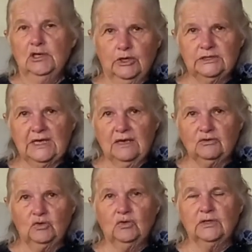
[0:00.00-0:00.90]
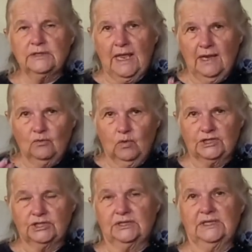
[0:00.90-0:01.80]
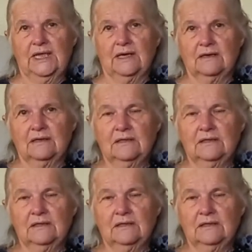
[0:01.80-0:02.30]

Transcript: Pull it out, cool it and wash it again.